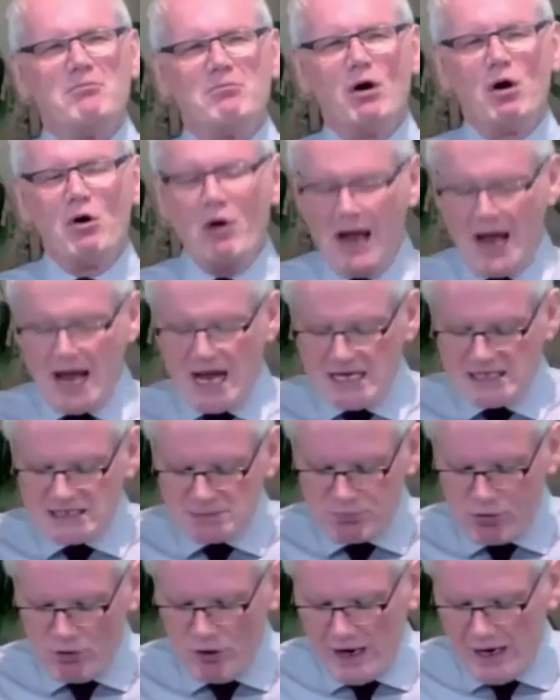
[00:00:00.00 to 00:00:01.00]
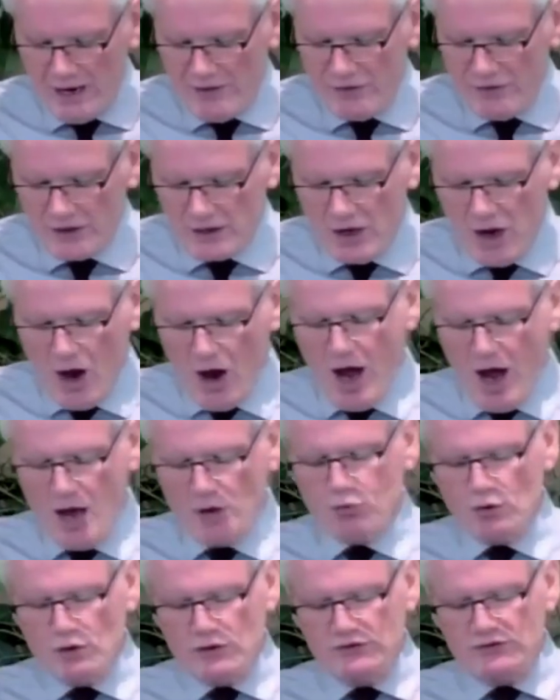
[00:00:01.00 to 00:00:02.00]
Boaz prayed that
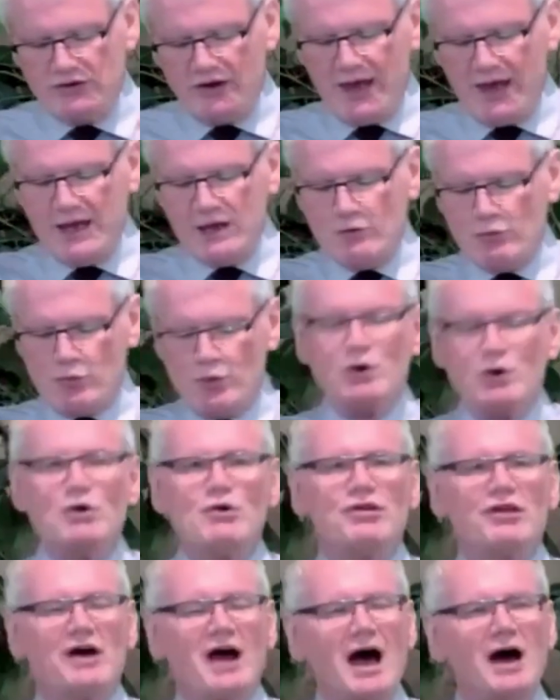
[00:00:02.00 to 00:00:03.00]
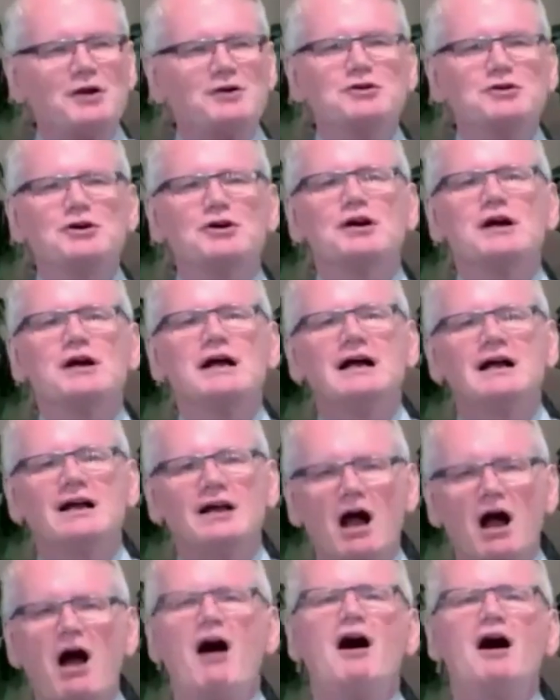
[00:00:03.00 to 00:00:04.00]
God would take Ruth under
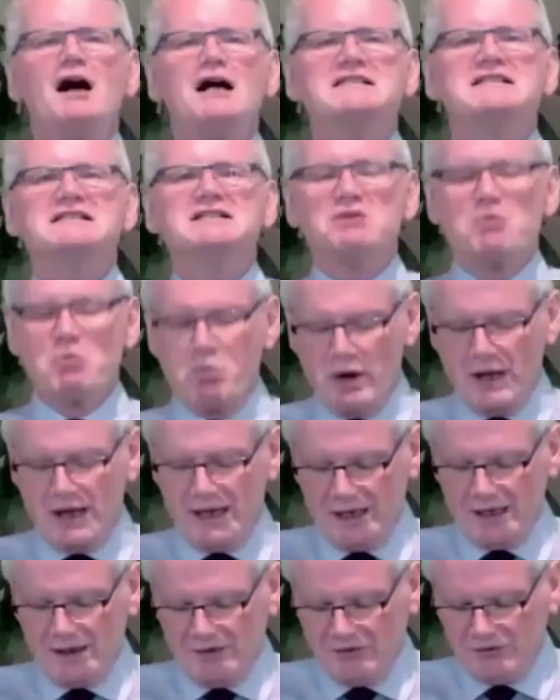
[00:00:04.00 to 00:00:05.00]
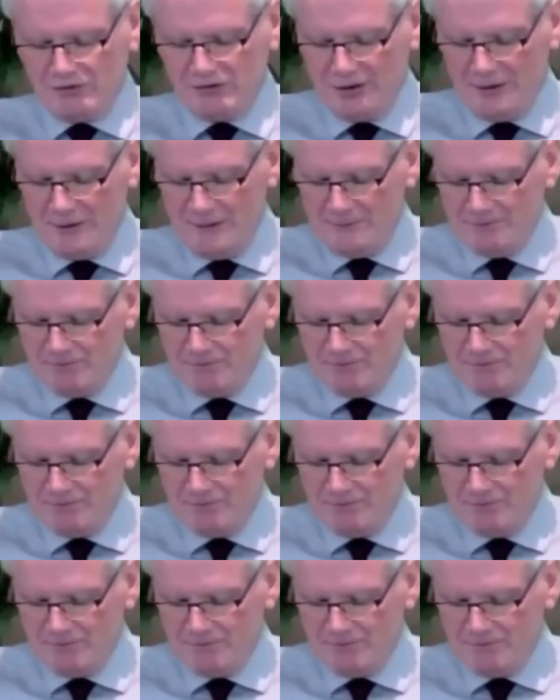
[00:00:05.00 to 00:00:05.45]
God's wings.